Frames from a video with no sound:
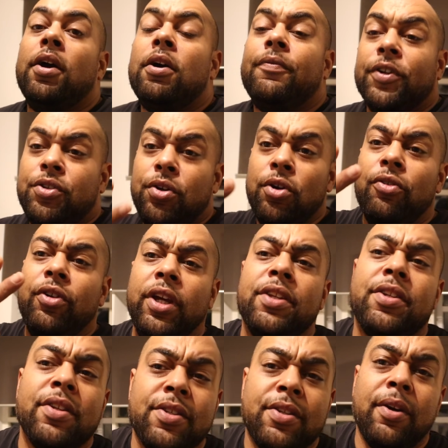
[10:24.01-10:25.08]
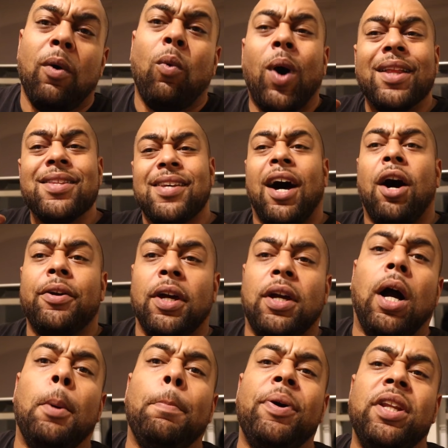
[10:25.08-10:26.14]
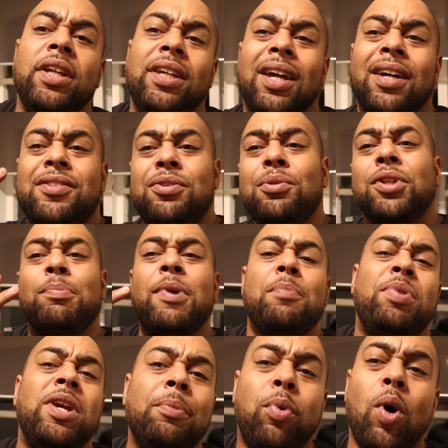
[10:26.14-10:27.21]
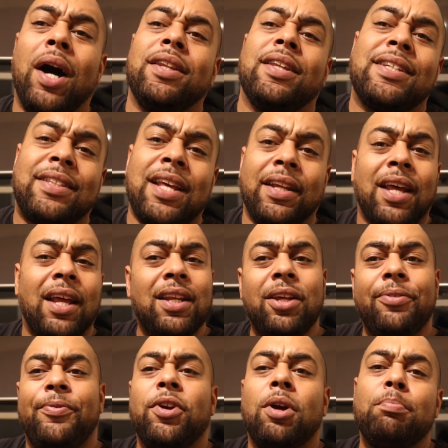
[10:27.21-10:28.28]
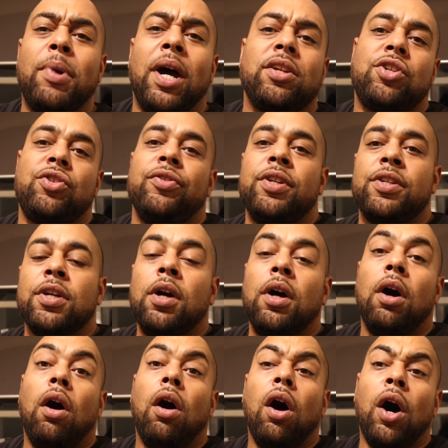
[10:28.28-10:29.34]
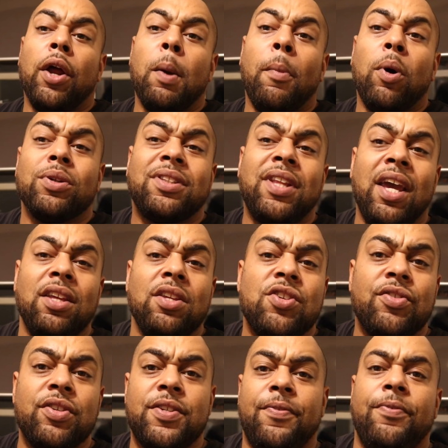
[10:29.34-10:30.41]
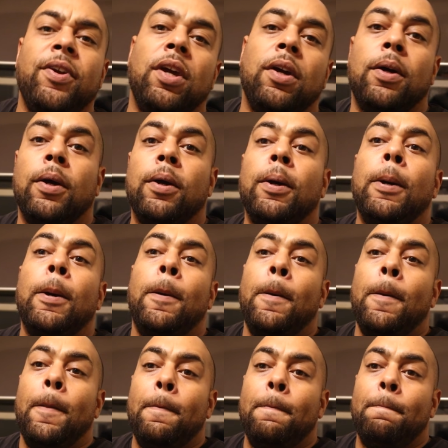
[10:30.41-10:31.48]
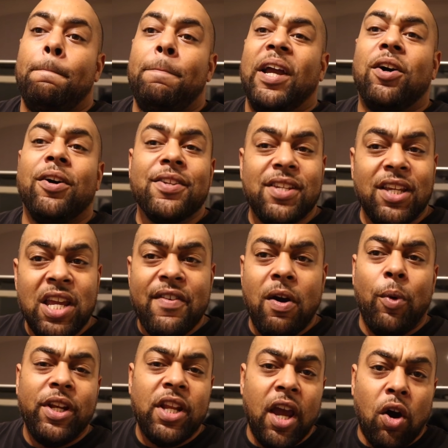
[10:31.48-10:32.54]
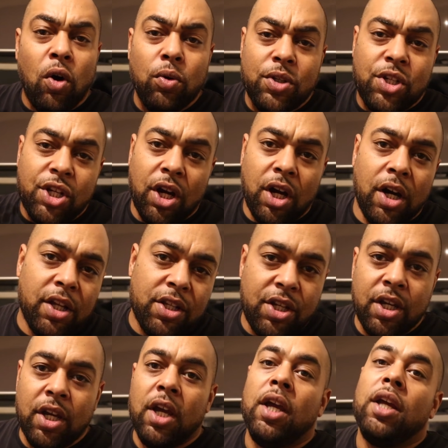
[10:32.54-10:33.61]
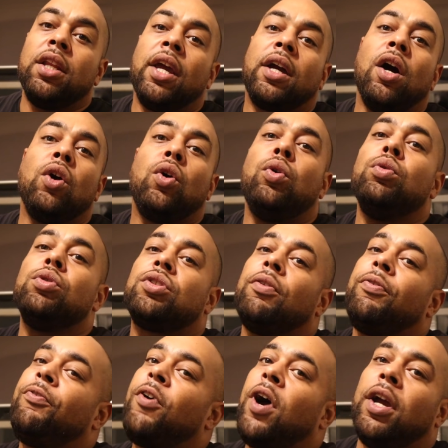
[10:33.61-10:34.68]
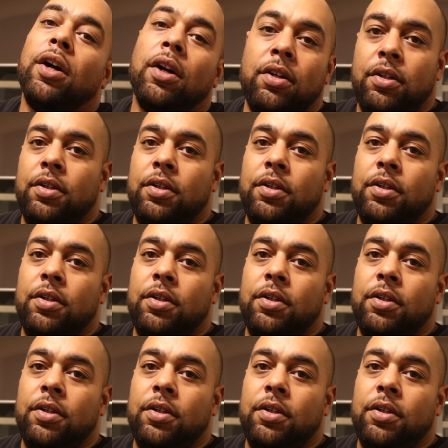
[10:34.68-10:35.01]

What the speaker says: For two reasons. One, to out the company, and two, to make people understand that lithium batteries are the most dangerous thing. Because even when they hold charge, they can cause the fire.